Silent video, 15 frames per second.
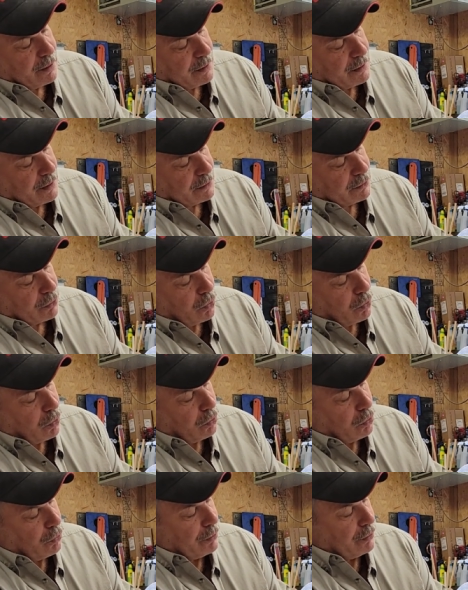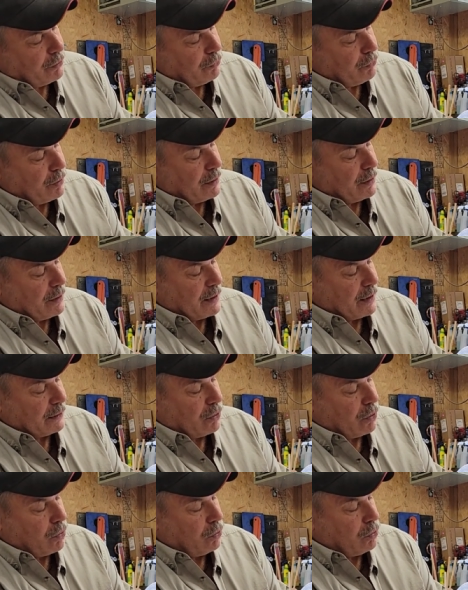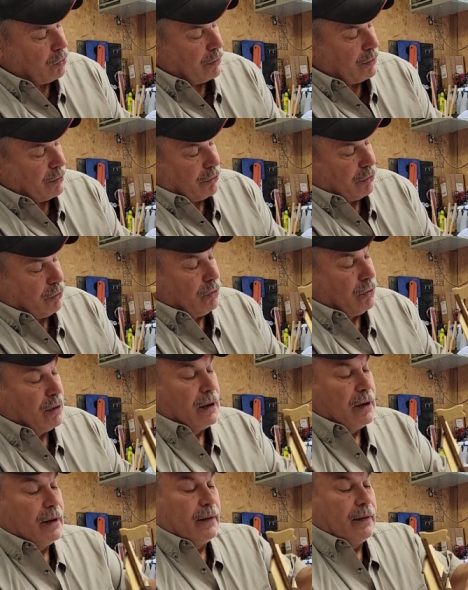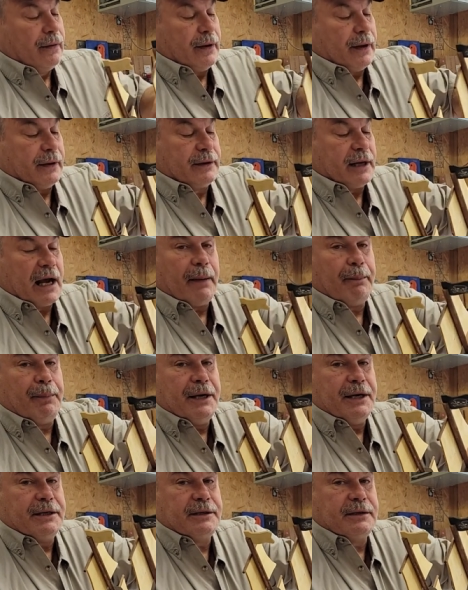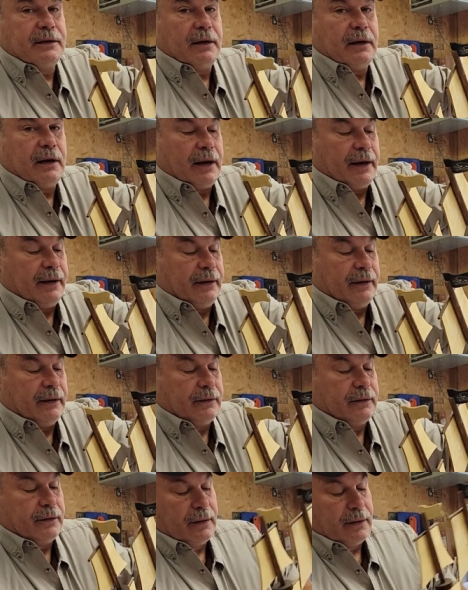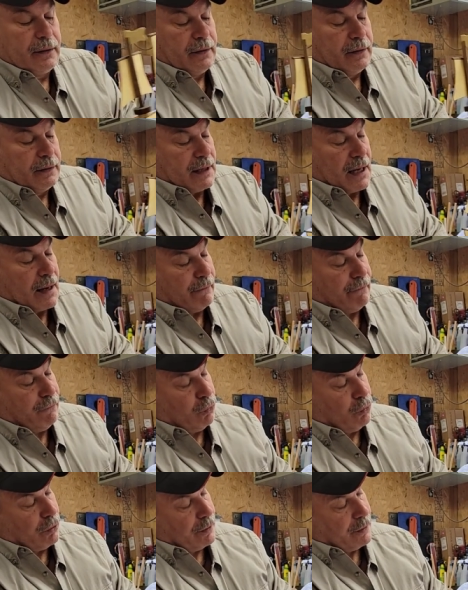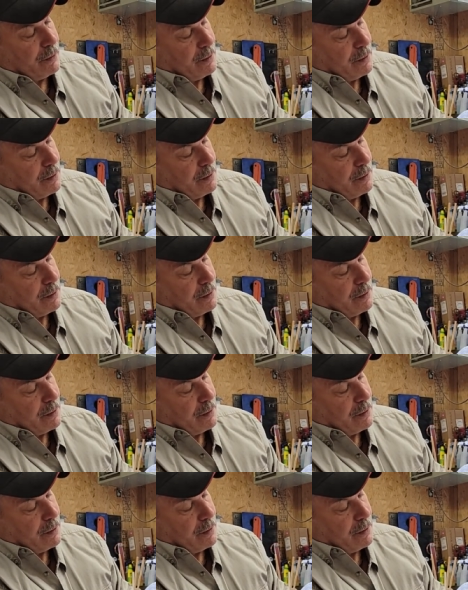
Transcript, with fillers: And you got the hole going through it and you got the hole going through the top piece on the top floor.